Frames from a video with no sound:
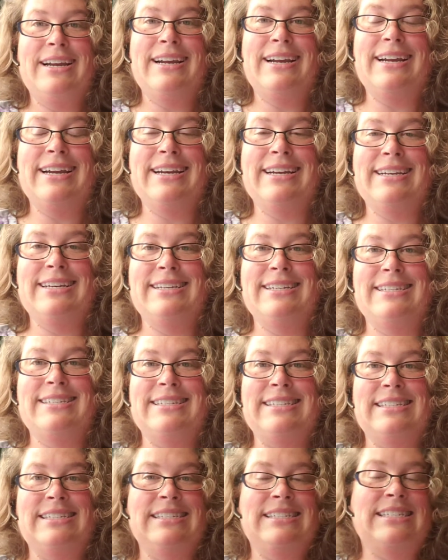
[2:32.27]

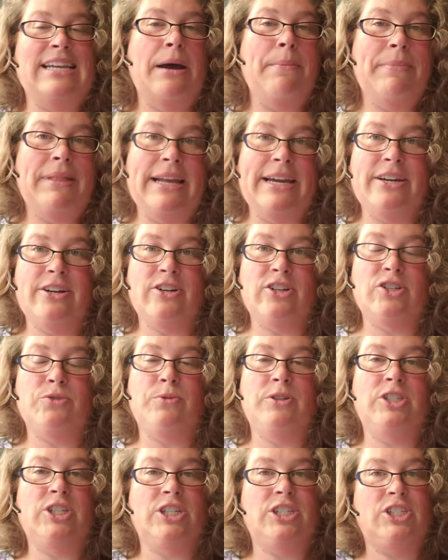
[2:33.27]
Because some lenders
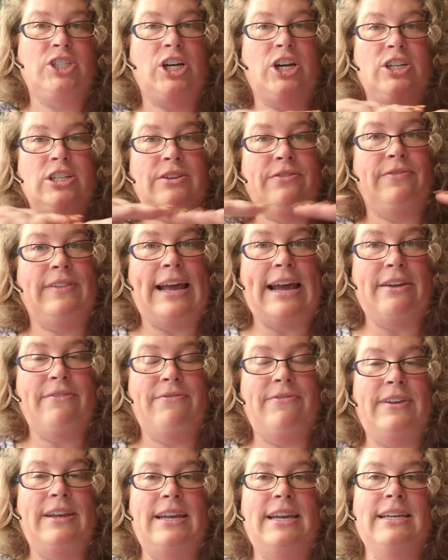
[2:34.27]
will just charge a flat
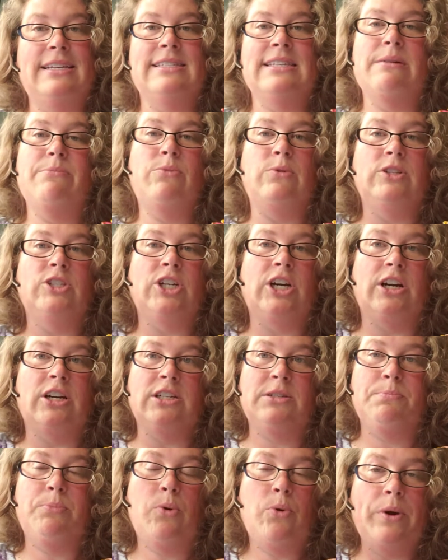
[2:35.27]
fee, some will
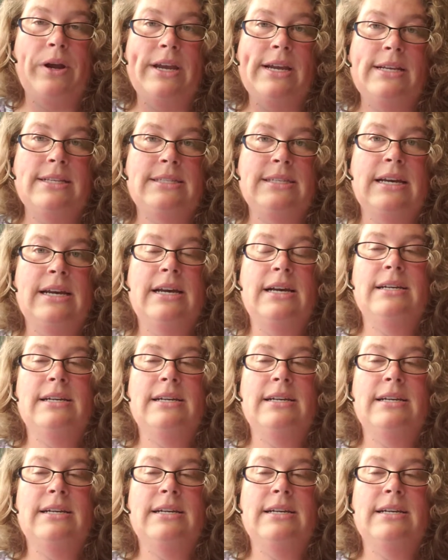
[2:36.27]
charge points,